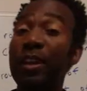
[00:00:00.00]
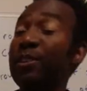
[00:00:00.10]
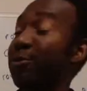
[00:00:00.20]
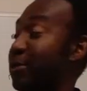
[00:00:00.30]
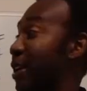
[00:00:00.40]
to get
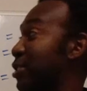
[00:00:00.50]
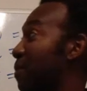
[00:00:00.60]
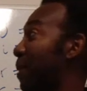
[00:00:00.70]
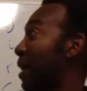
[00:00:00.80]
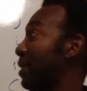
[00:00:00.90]
your
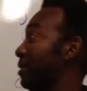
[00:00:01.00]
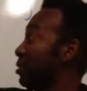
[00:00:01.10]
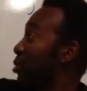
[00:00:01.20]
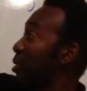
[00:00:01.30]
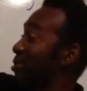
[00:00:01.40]
rotation by
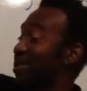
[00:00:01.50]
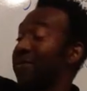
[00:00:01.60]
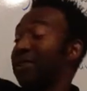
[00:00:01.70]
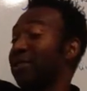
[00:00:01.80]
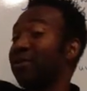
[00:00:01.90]

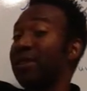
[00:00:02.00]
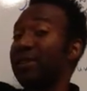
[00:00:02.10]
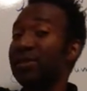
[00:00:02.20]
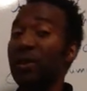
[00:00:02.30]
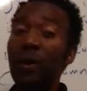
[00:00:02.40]
270
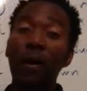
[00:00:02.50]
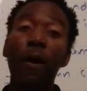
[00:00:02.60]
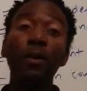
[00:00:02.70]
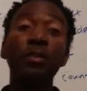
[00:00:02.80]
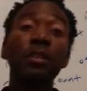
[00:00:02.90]
degrees,
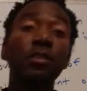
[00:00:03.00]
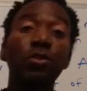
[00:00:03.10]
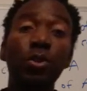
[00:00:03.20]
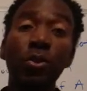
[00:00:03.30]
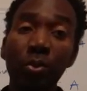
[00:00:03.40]
all you need to
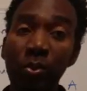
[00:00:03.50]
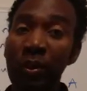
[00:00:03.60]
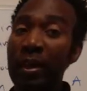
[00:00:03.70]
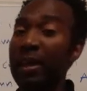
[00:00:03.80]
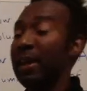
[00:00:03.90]

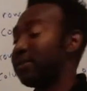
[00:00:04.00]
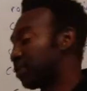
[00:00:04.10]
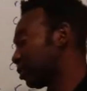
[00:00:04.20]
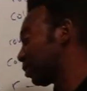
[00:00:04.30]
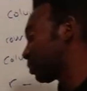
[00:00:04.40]
do is to